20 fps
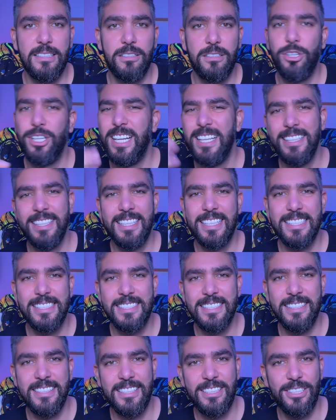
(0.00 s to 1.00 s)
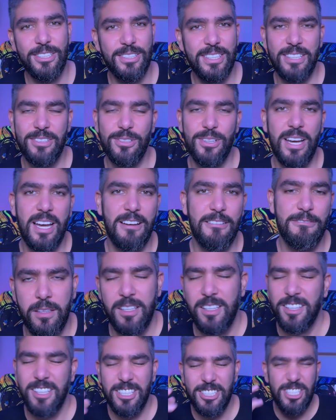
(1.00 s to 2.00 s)
or any case scenario that you have.
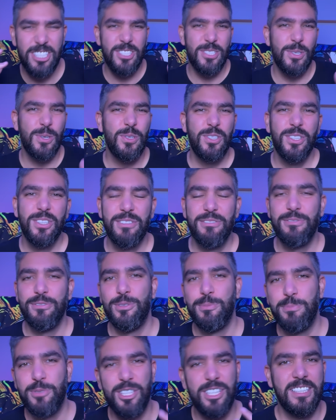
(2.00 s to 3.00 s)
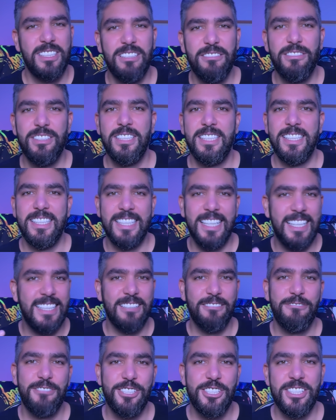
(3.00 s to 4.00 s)
They're just so good for productivity and
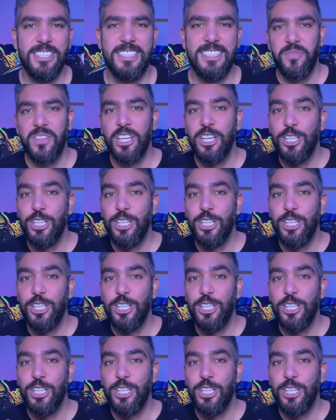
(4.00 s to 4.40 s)
efficiency.